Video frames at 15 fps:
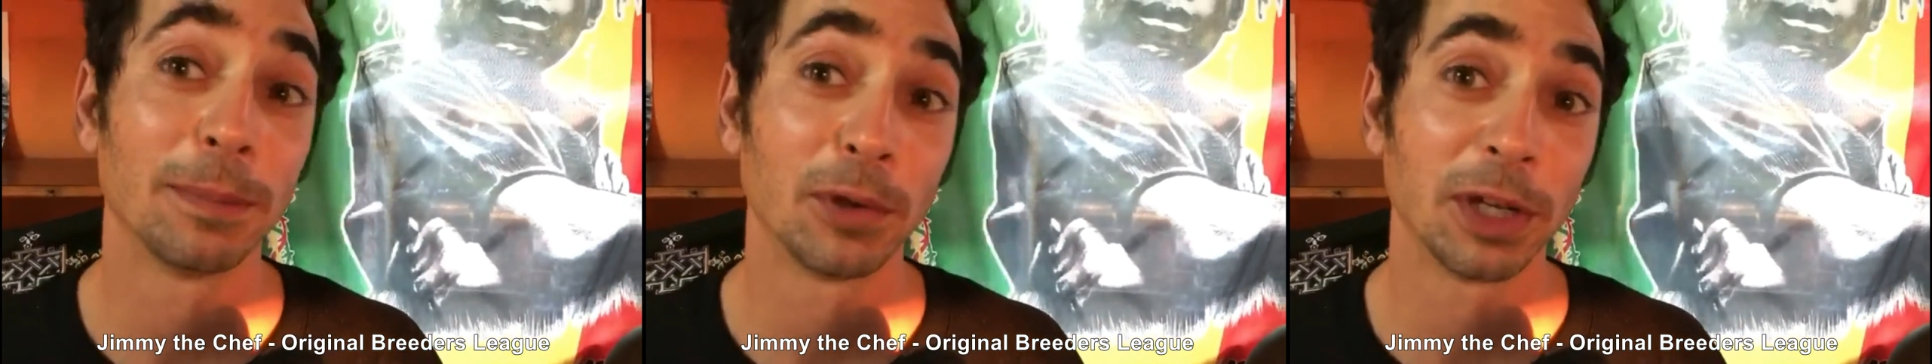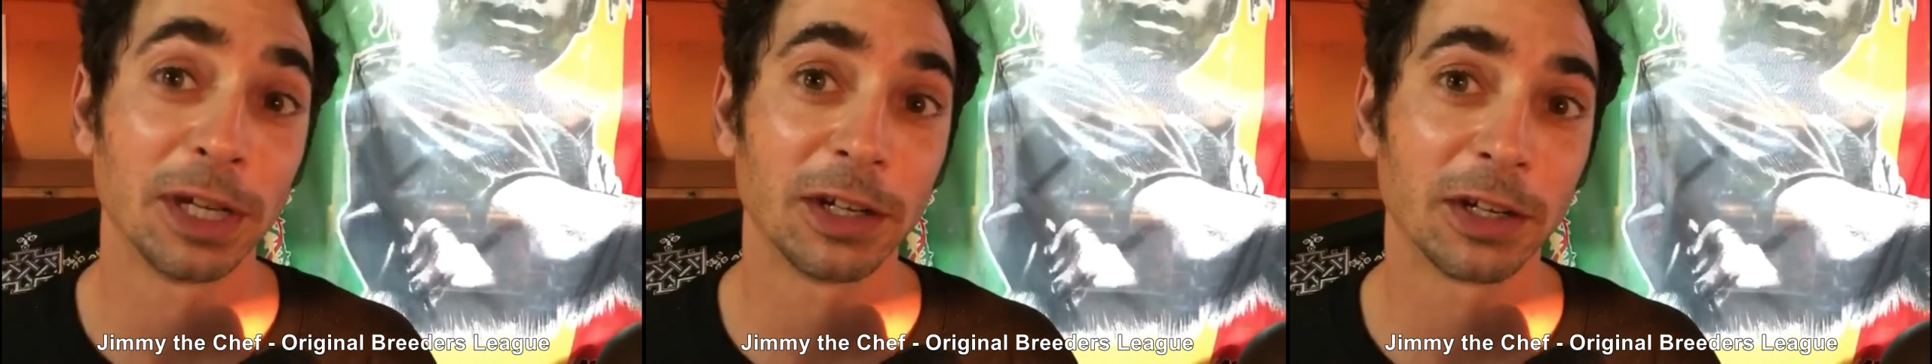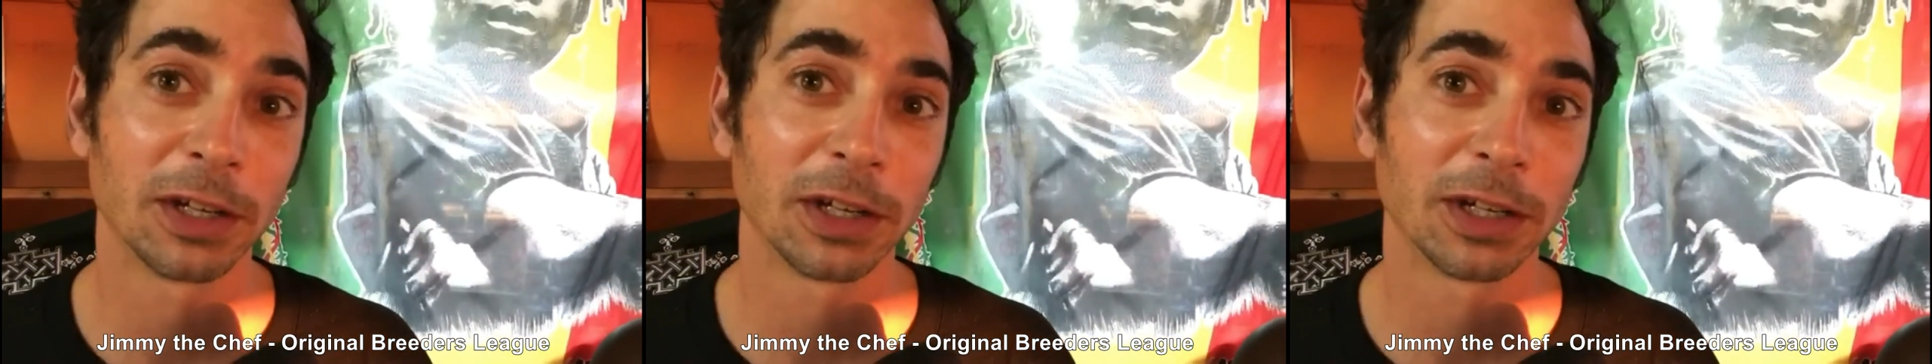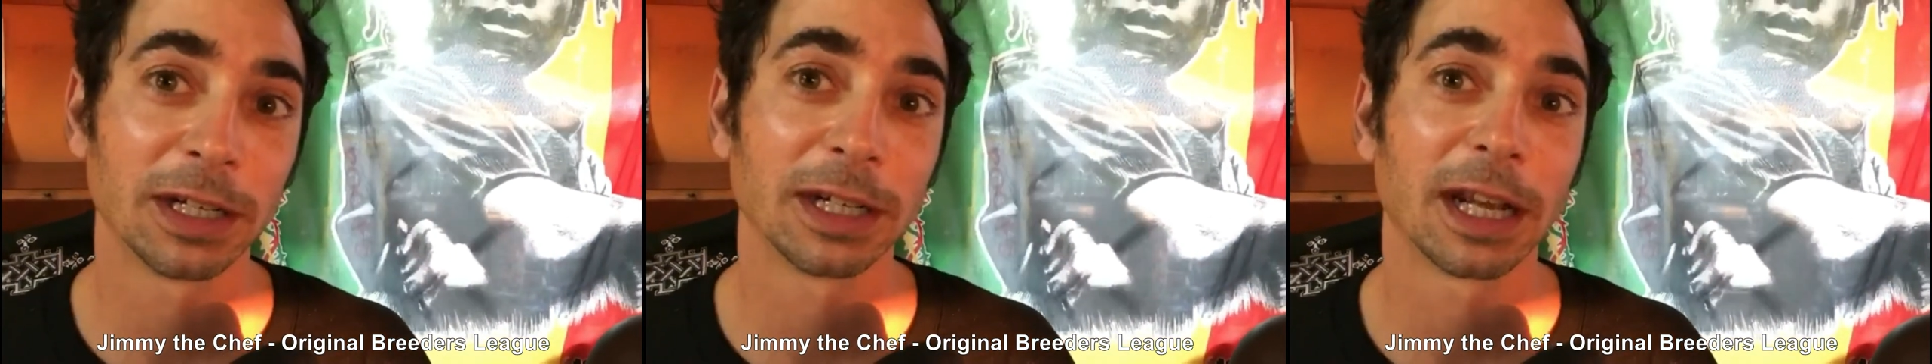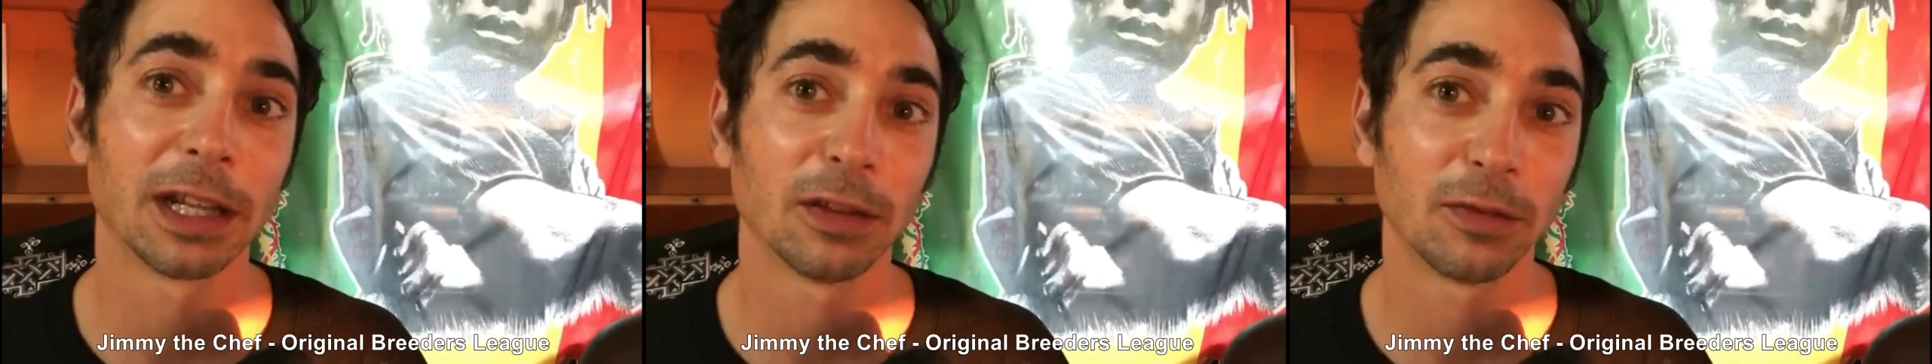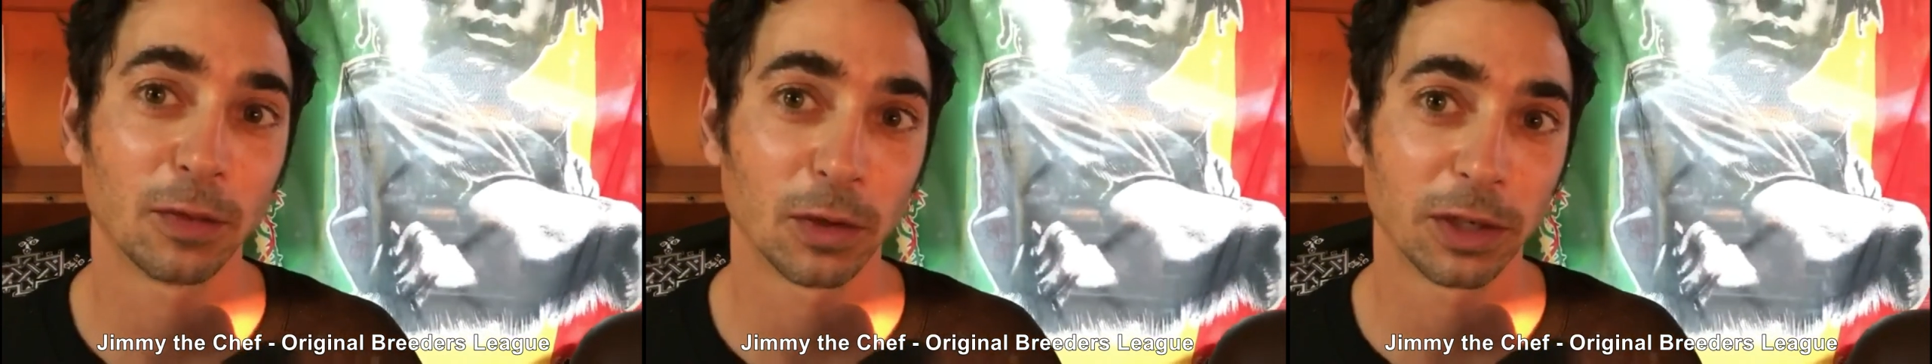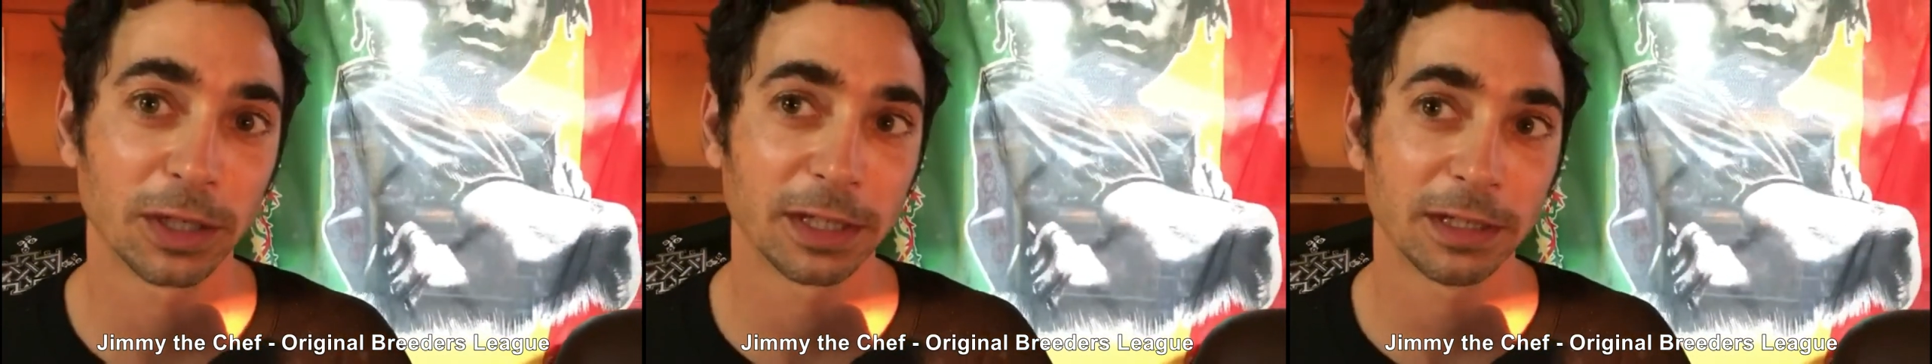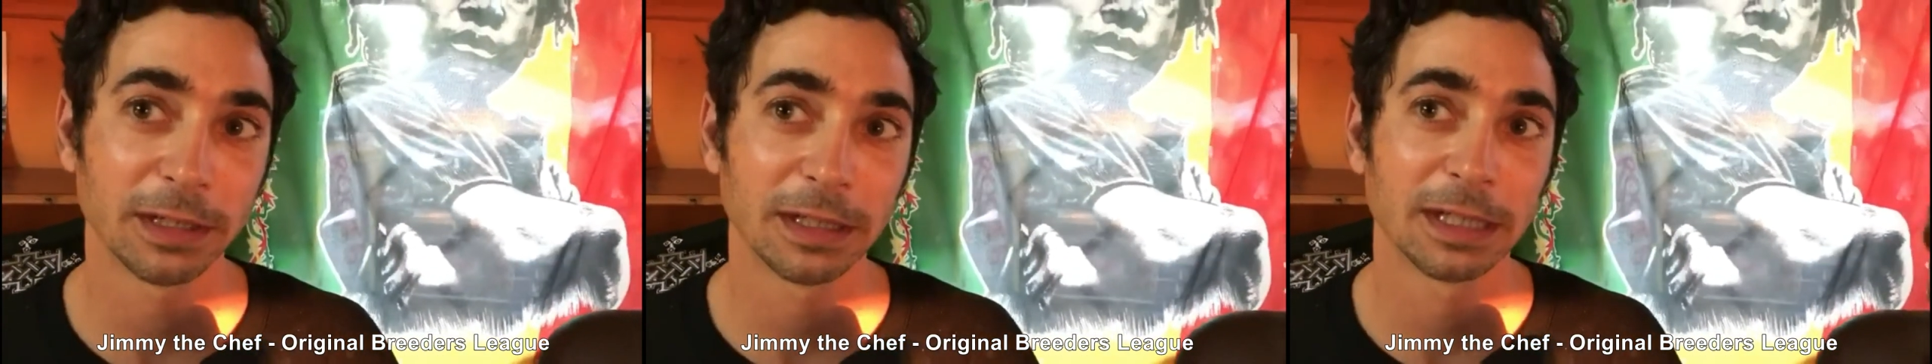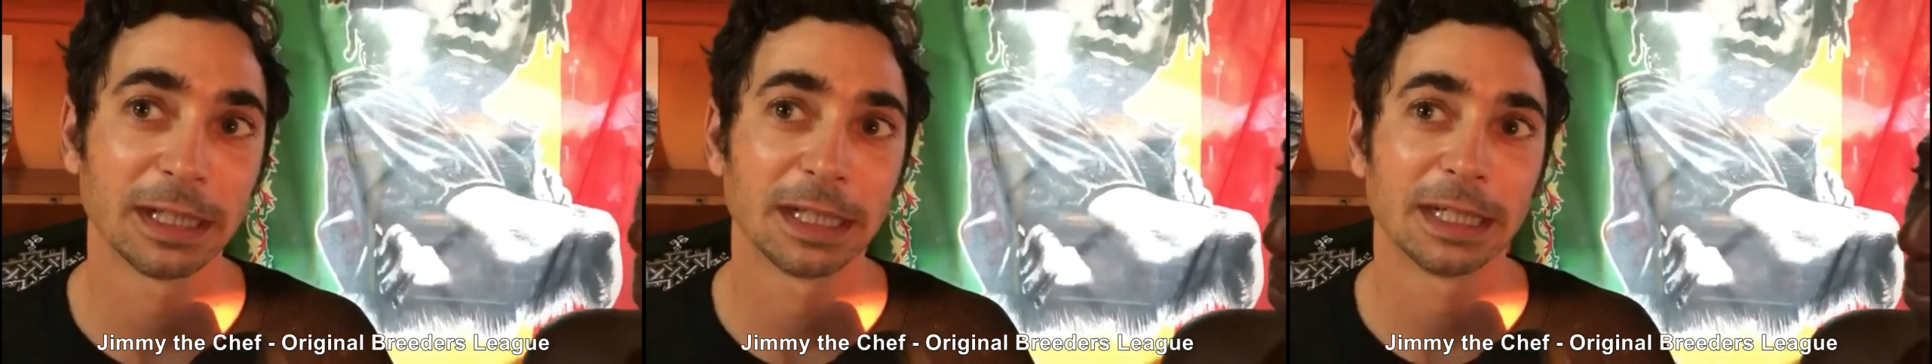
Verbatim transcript: a breeder in California.